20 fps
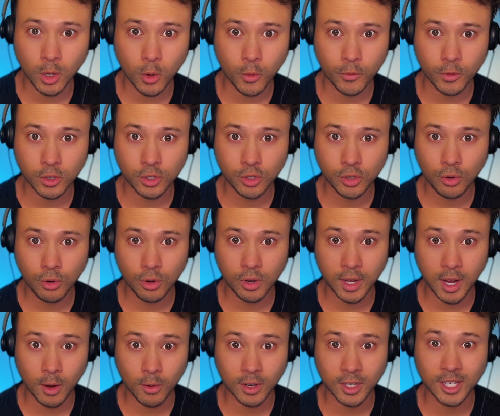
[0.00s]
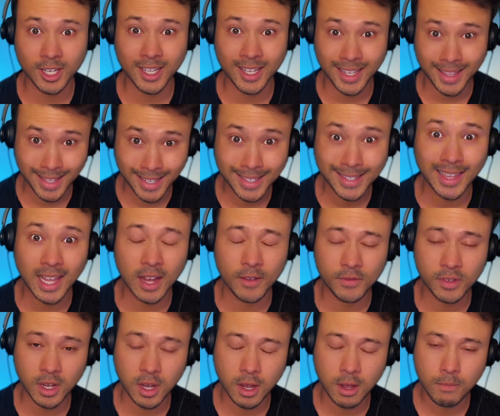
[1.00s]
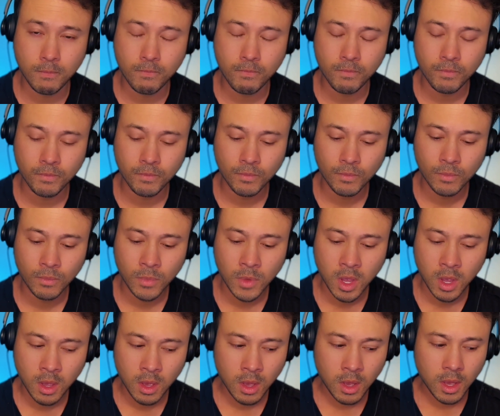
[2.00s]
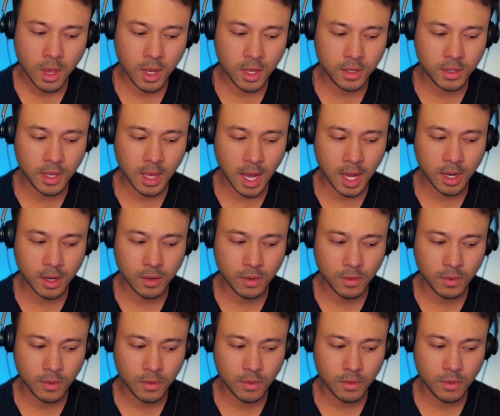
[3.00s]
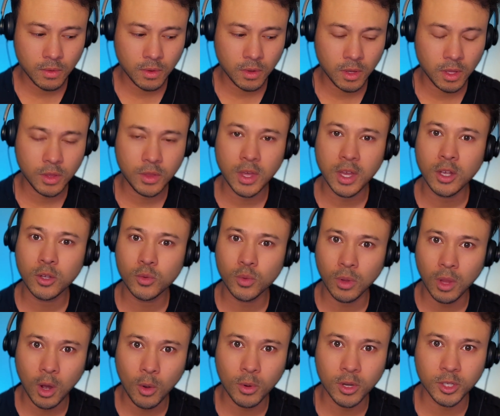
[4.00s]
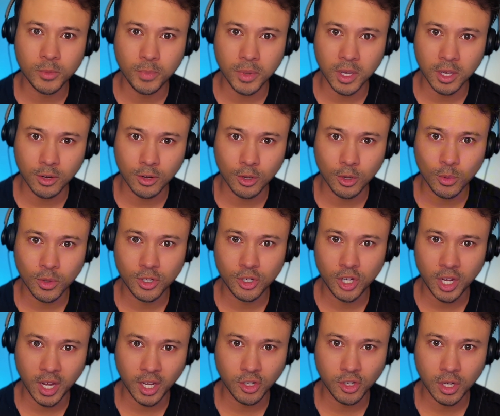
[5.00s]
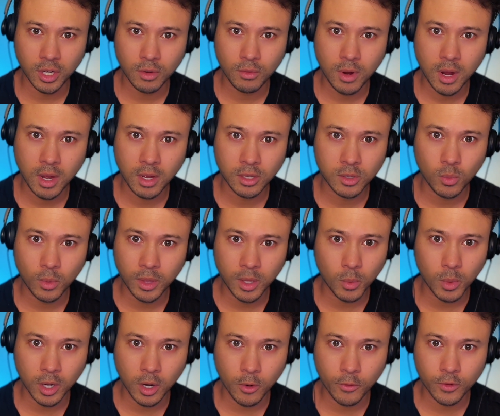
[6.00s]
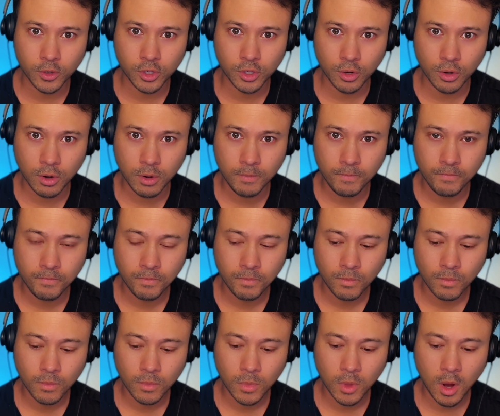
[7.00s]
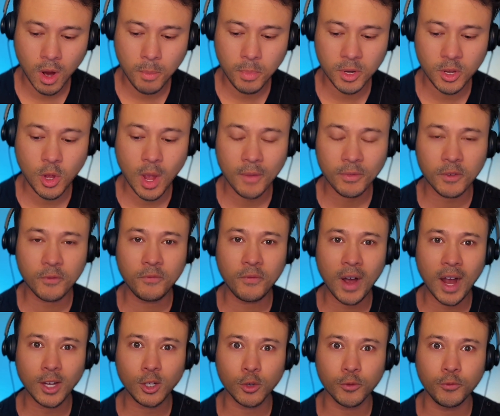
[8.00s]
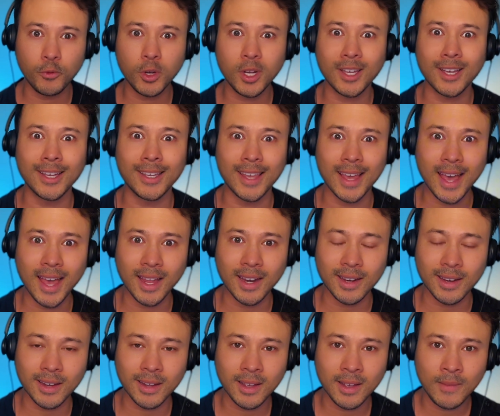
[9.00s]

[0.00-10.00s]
for sure, guaranteed in this lifetime, is that things will always be anew and changing, right? It's one thing we know for sure. All right, but you have to find your footing again.